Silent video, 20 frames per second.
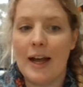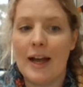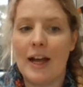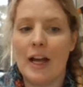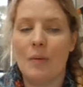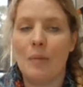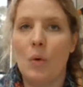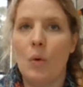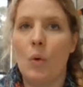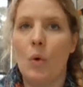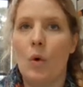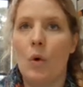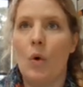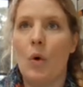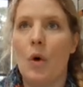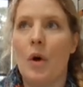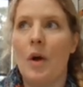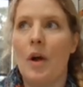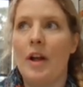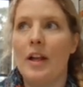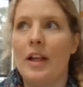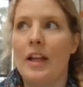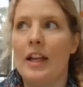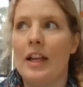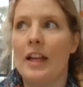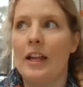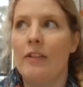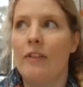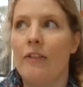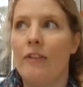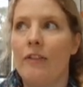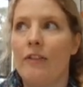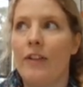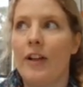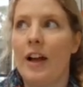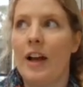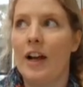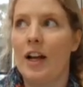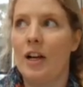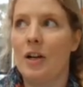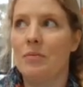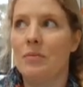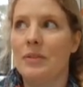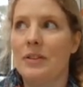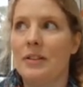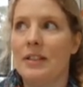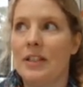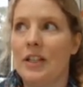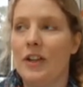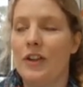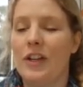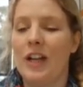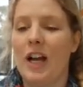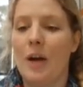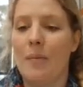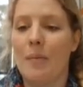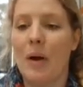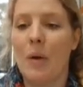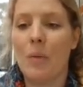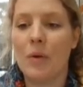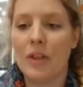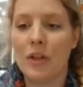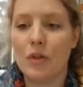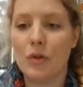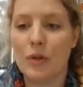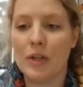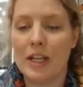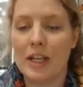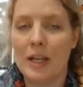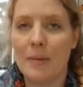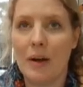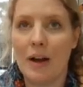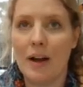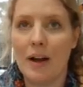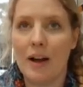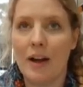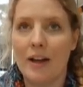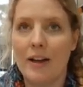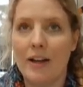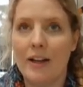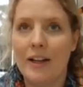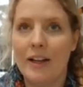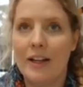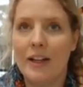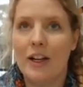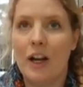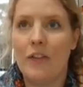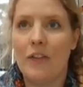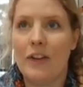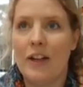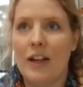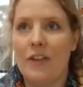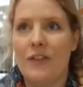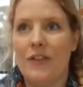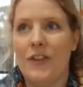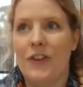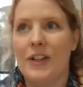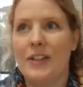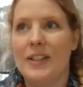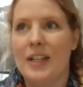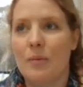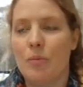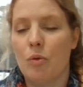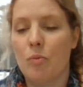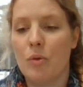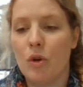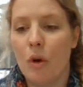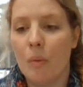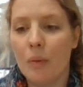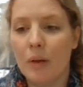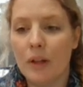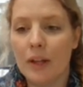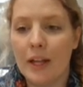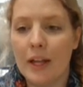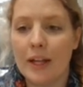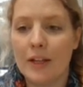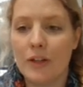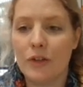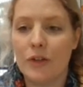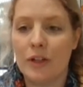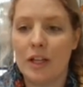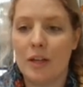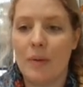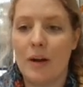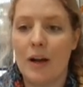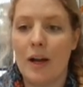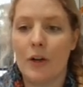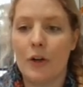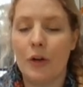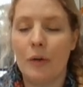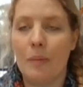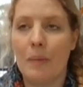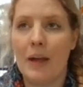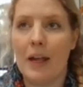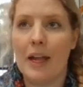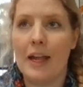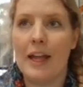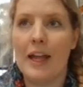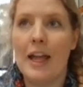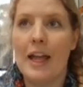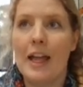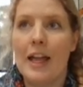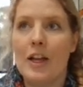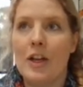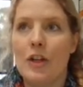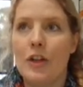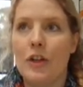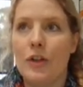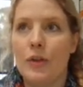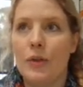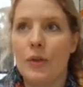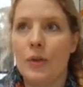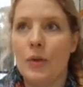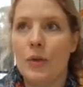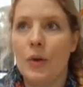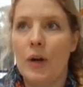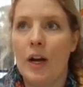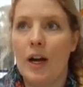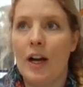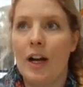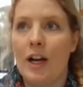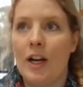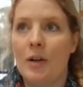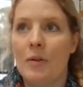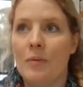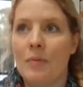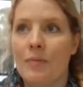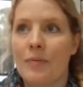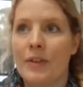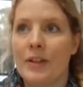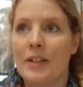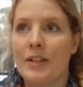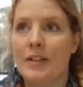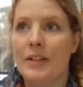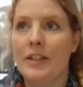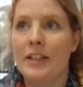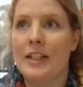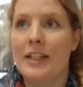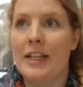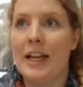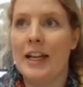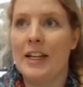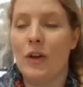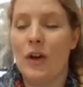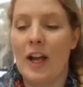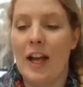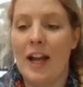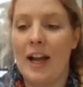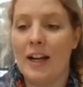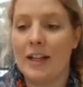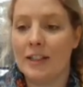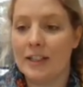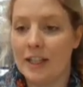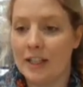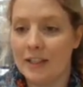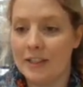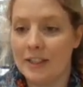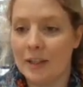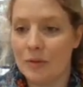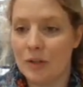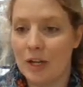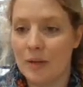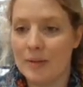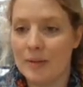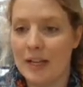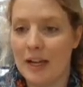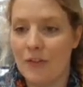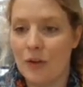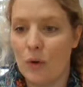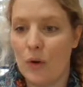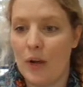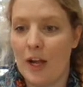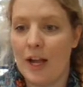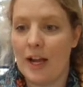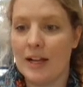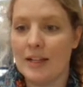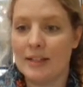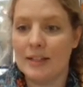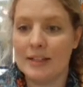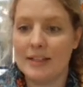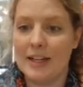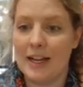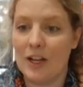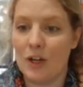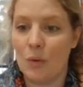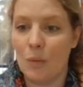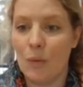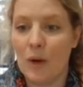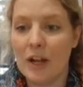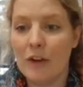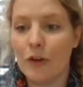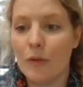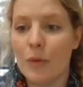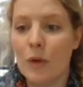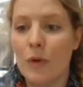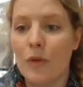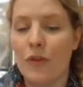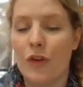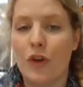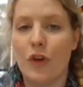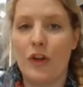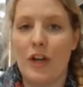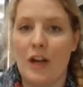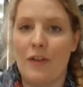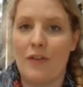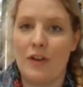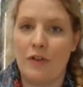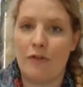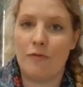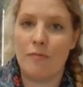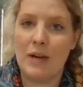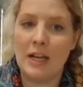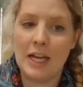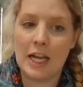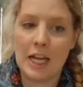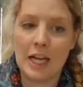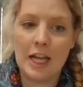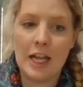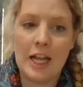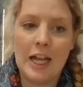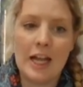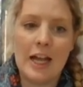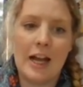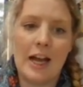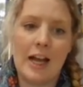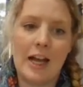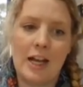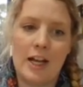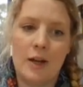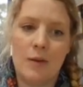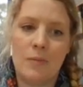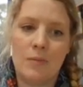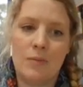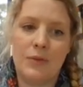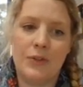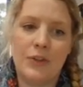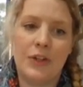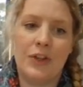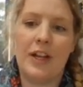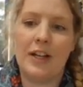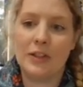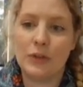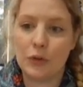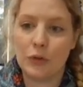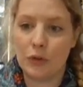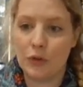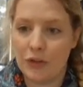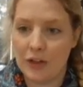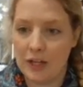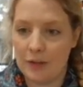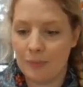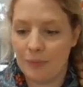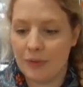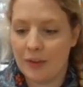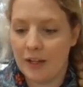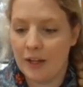or if you come up with a tricky part of the game. For example, Monopoly, a tricky part could be you can sometimes have your houses taken away from you if you don't have enough money, so that sort of thing.